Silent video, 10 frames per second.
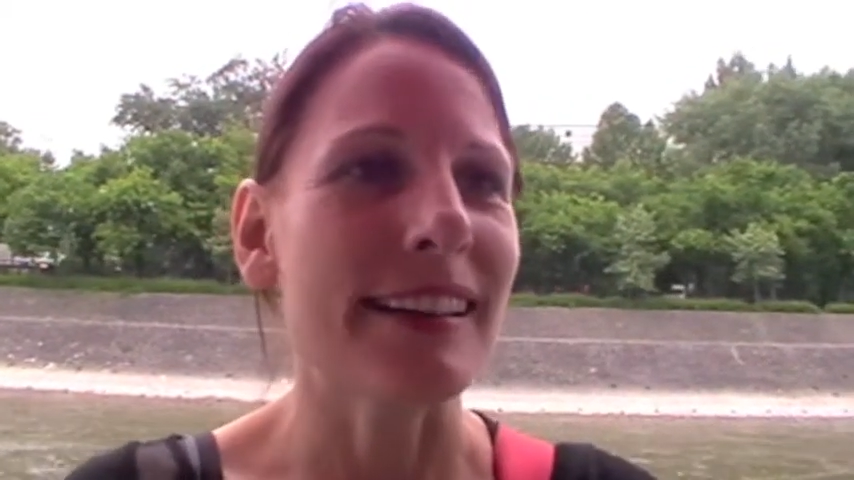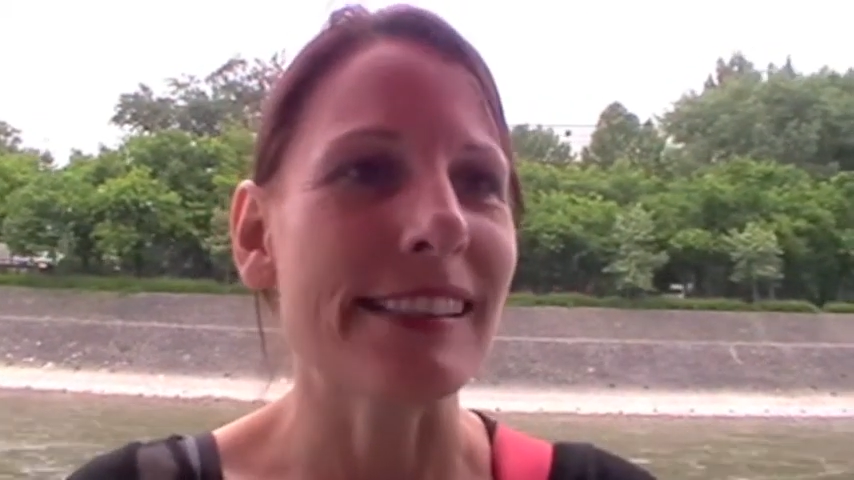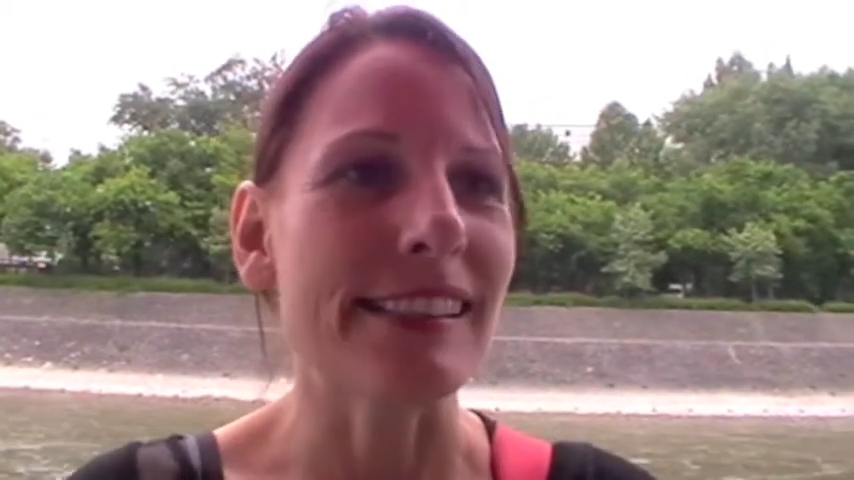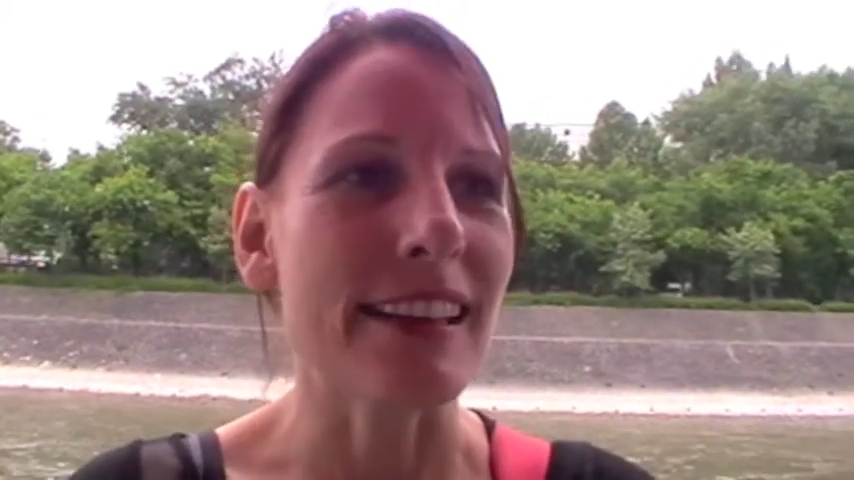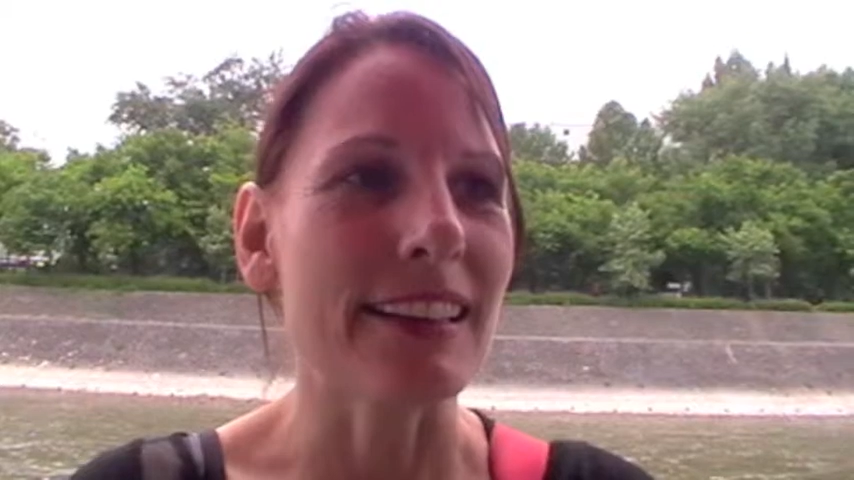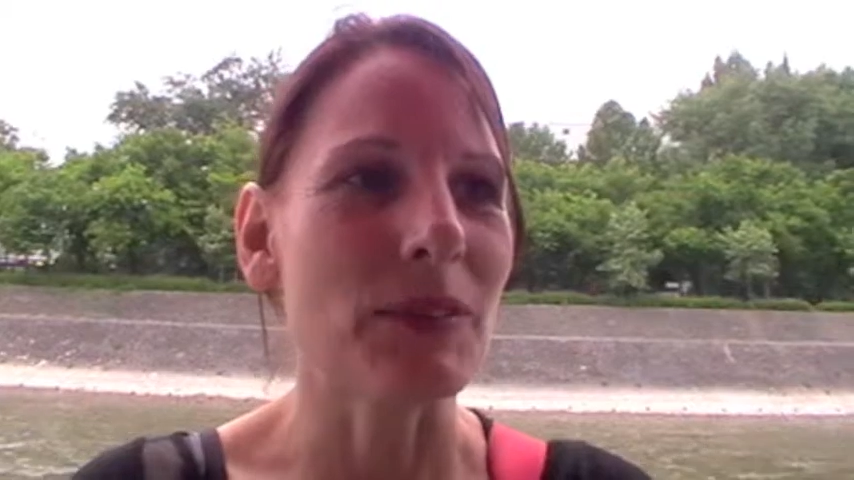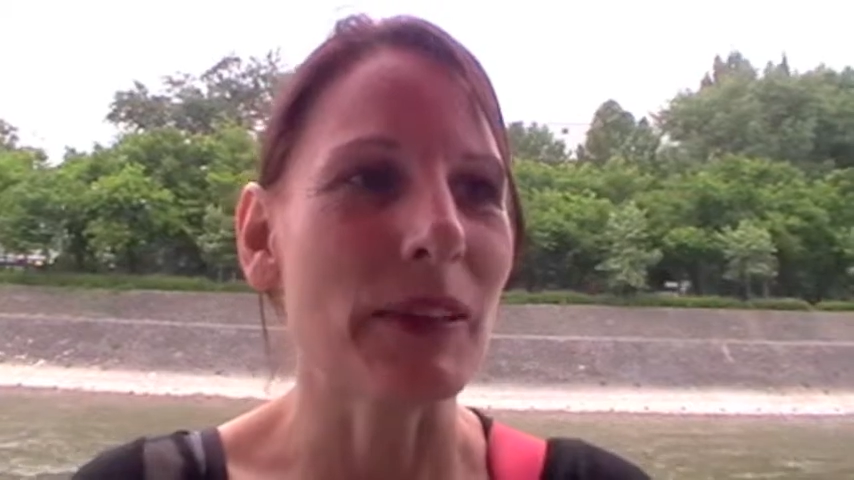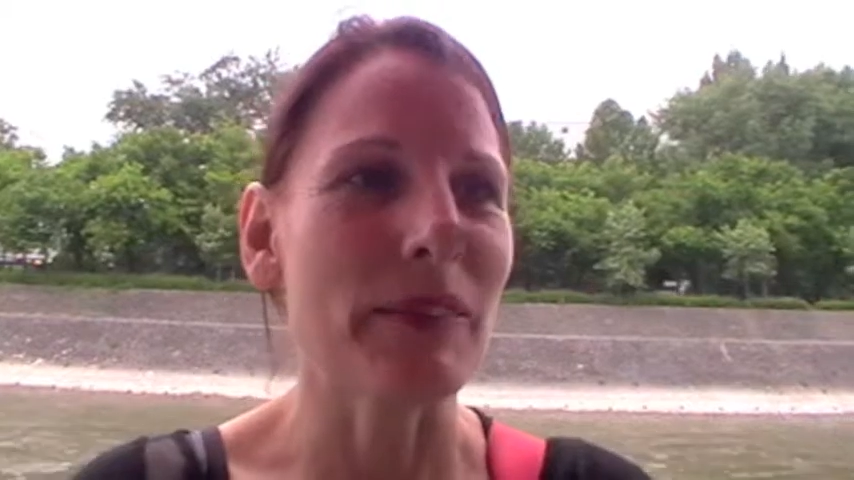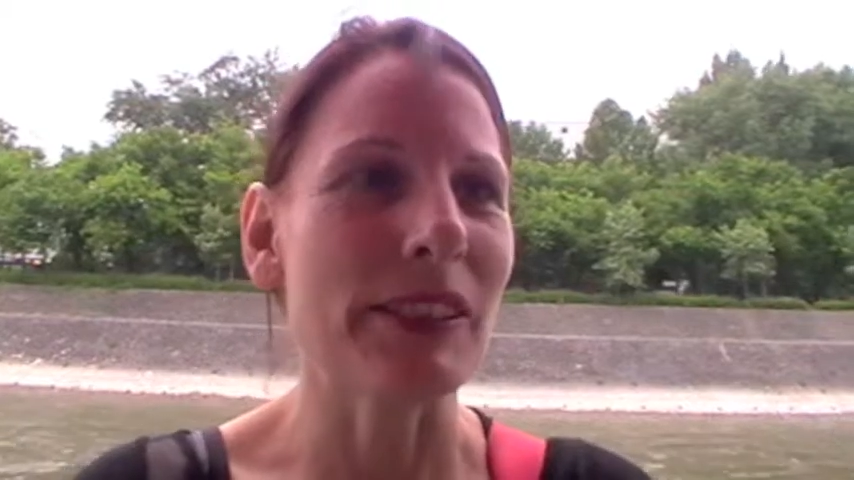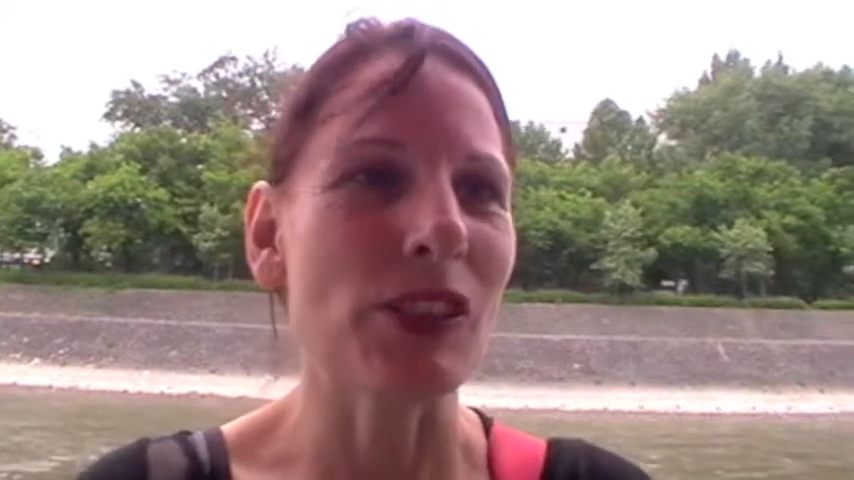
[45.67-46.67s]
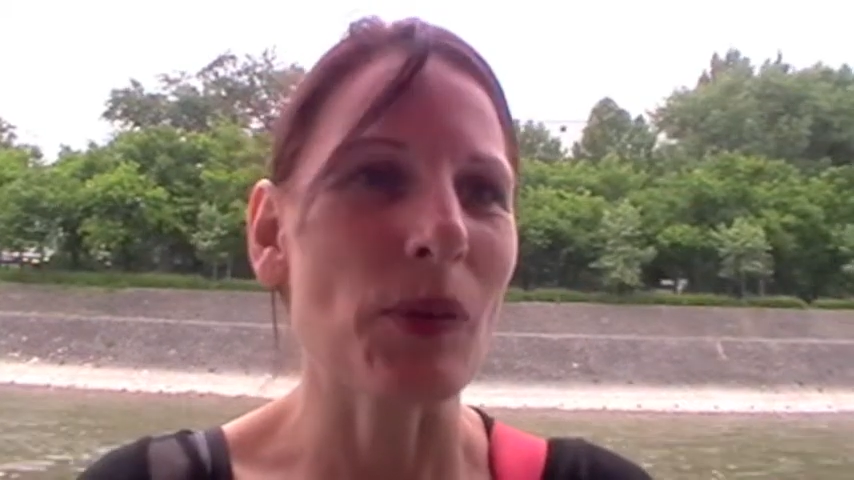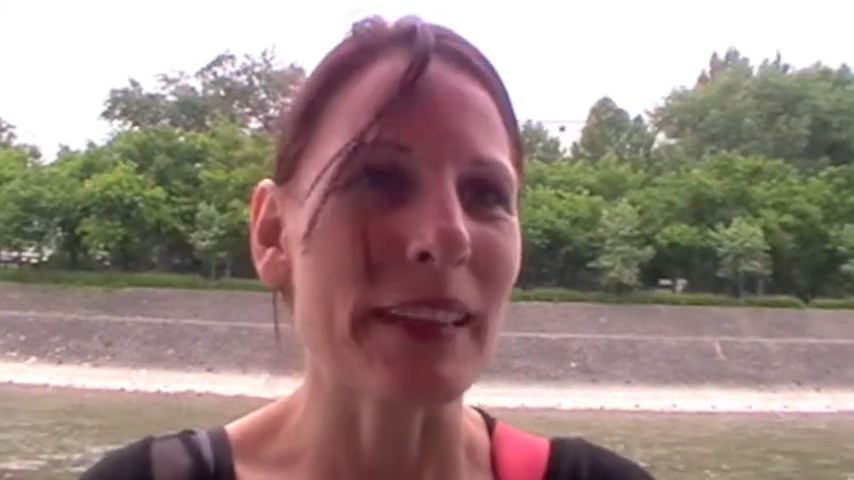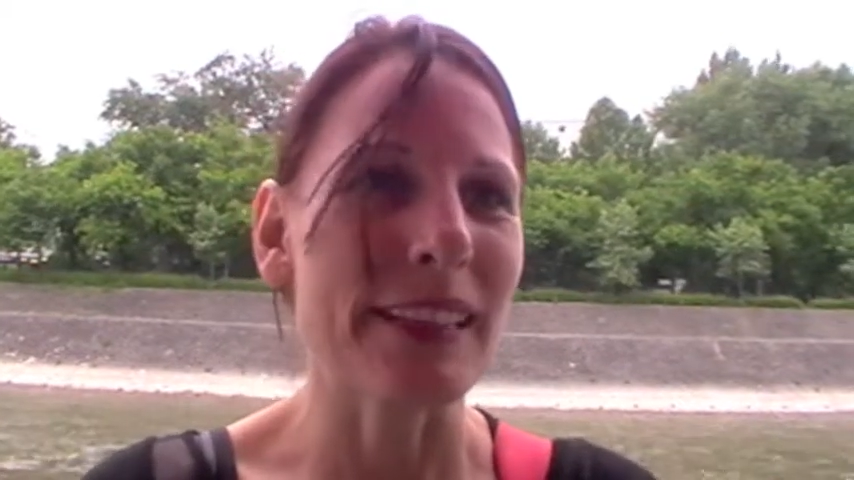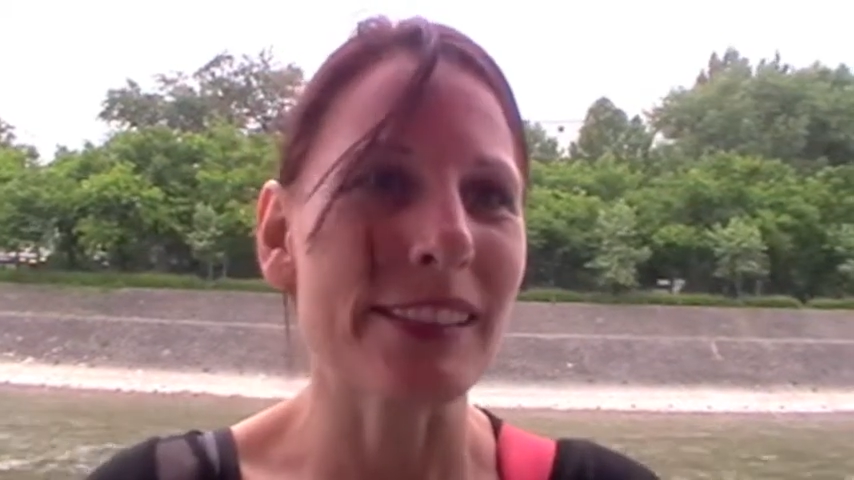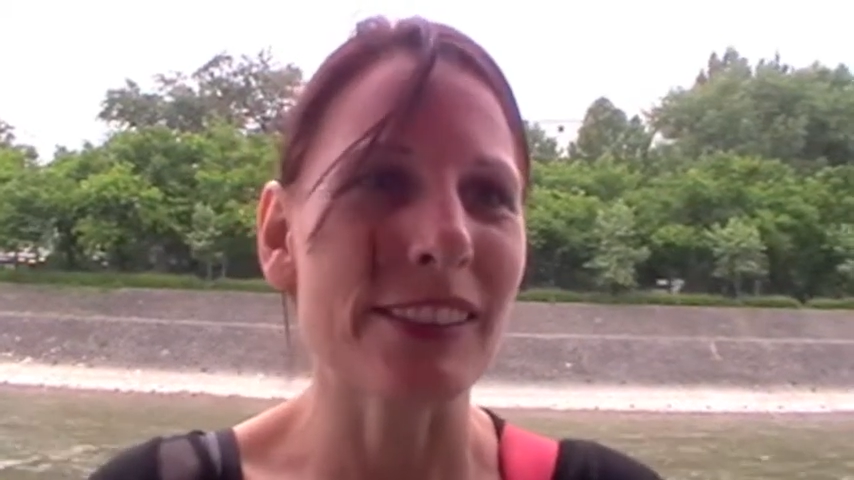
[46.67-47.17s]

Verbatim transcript: I decided when I was 20